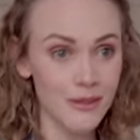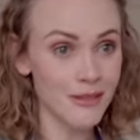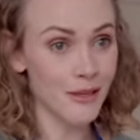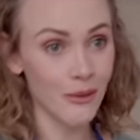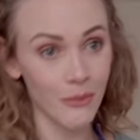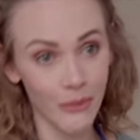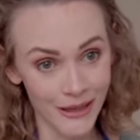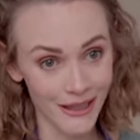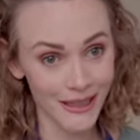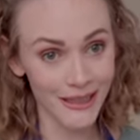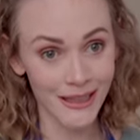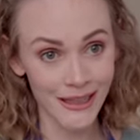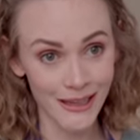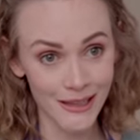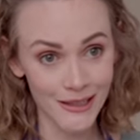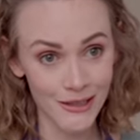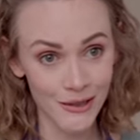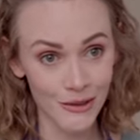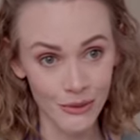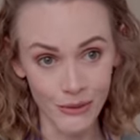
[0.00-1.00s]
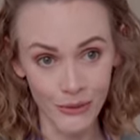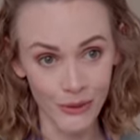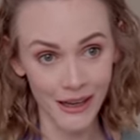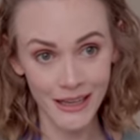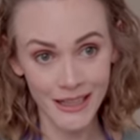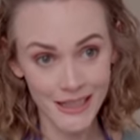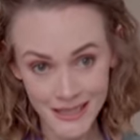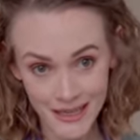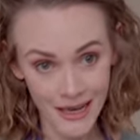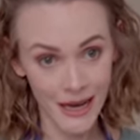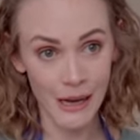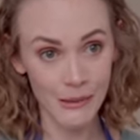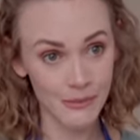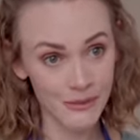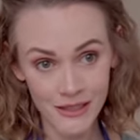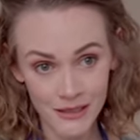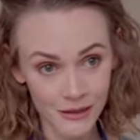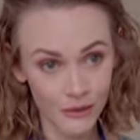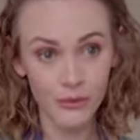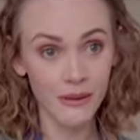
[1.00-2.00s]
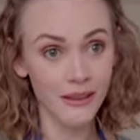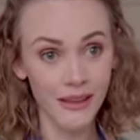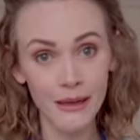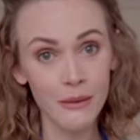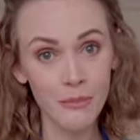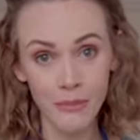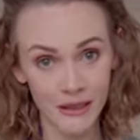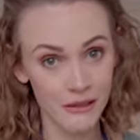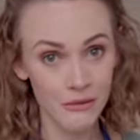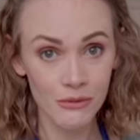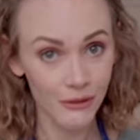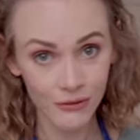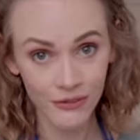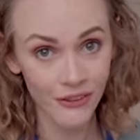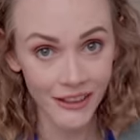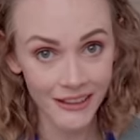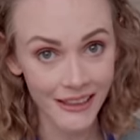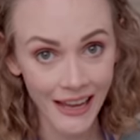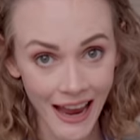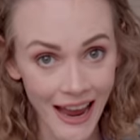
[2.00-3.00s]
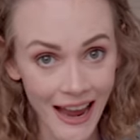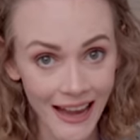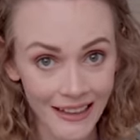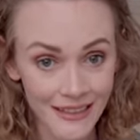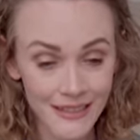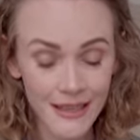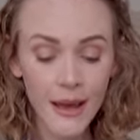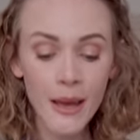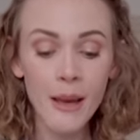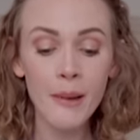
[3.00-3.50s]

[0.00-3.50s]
So what are you gonna do except create a pastry for your cats?